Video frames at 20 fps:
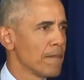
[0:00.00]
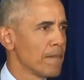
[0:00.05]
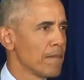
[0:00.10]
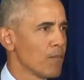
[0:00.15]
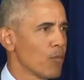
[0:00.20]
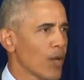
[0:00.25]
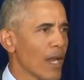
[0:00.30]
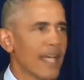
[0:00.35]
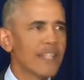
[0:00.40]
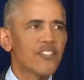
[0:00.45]

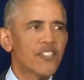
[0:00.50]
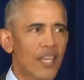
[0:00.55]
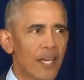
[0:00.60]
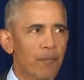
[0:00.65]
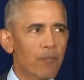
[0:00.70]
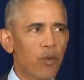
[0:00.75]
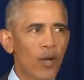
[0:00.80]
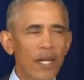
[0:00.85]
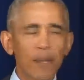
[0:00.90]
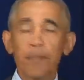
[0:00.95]
When I say
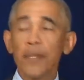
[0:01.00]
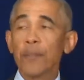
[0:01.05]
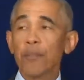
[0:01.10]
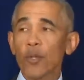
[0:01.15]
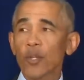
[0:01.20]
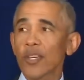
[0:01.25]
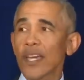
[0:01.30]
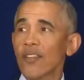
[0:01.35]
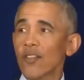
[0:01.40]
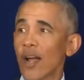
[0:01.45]
bring people
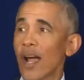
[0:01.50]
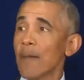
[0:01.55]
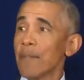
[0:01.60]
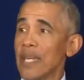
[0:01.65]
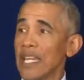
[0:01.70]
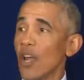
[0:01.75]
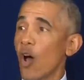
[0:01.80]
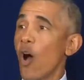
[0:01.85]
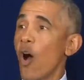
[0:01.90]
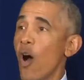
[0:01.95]
together, I
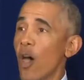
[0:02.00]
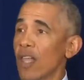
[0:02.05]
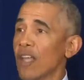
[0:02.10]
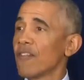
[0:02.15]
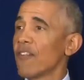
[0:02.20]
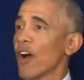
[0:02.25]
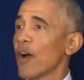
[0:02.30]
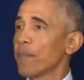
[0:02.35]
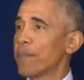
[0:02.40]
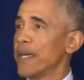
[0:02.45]
mean all of
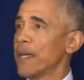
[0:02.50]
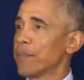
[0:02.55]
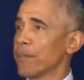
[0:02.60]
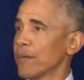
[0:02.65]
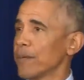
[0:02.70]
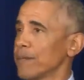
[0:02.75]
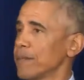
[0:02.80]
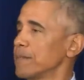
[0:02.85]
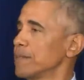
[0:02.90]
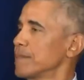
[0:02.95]
our people.
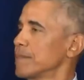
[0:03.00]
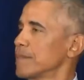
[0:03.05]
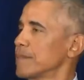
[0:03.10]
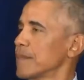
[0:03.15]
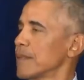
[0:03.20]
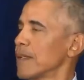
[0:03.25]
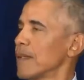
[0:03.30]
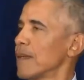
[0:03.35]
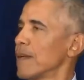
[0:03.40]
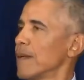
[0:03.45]

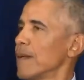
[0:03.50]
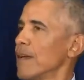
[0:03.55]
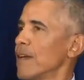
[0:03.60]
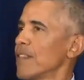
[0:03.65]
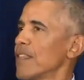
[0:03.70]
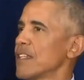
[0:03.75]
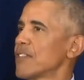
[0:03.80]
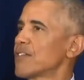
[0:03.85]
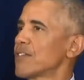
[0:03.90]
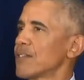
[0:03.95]
You know,
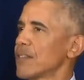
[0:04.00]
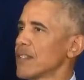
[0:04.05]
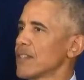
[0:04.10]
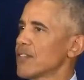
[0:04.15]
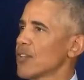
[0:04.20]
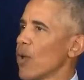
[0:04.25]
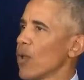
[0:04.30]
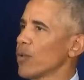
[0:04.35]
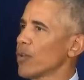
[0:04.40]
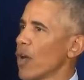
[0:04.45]
this, this
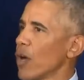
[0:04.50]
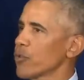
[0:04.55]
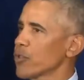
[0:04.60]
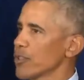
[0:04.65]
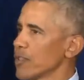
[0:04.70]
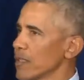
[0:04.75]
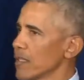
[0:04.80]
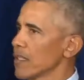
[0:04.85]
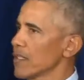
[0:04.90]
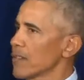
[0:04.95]
whole
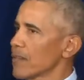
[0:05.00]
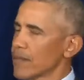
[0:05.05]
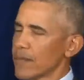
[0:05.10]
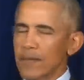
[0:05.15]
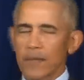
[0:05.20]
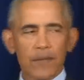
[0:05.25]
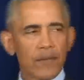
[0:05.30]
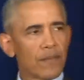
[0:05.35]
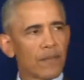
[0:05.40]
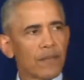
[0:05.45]
notion that
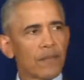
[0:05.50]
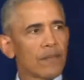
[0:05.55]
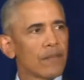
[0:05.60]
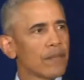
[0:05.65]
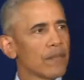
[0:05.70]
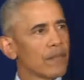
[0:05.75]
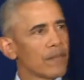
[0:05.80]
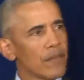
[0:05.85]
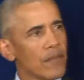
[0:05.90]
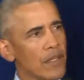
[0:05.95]

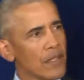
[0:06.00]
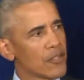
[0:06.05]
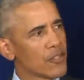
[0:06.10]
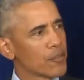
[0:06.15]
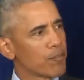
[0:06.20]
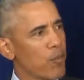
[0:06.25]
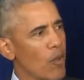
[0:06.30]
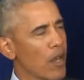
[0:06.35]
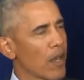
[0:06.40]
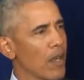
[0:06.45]
has
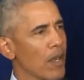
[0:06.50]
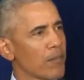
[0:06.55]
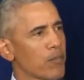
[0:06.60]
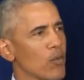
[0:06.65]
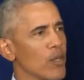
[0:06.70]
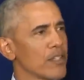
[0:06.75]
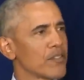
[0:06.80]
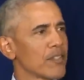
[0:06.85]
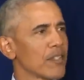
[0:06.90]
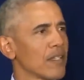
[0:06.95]
sprung up
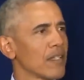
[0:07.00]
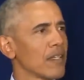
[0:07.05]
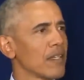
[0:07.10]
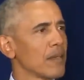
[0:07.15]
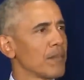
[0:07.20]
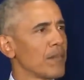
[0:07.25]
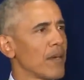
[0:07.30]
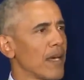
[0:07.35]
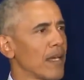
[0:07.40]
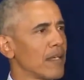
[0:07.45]
recently
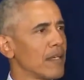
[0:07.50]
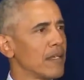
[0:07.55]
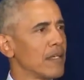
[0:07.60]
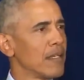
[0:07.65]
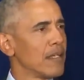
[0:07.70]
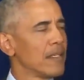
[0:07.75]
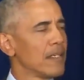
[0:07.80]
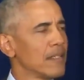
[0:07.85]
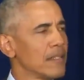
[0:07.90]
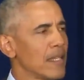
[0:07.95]
about
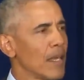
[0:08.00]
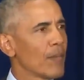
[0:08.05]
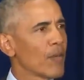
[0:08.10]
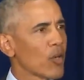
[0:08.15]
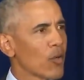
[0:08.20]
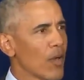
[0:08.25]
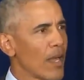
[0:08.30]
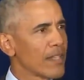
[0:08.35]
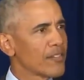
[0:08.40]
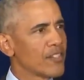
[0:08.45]

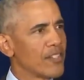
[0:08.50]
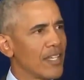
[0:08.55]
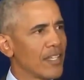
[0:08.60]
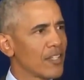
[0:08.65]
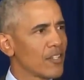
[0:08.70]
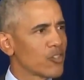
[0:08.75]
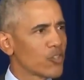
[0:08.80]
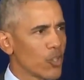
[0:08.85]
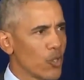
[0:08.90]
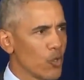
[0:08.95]
Democrats needing to
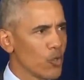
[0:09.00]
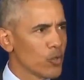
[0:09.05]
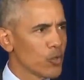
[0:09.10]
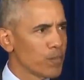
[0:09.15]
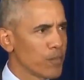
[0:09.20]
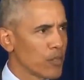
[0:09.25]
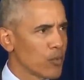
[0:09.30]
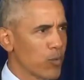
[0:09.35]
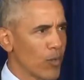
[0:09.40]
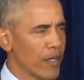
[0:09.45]
choose
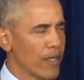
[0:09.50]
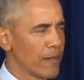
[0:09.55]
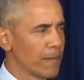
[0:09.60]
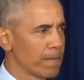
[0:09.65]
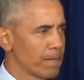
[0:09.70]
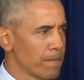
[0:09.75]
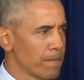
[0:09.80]
between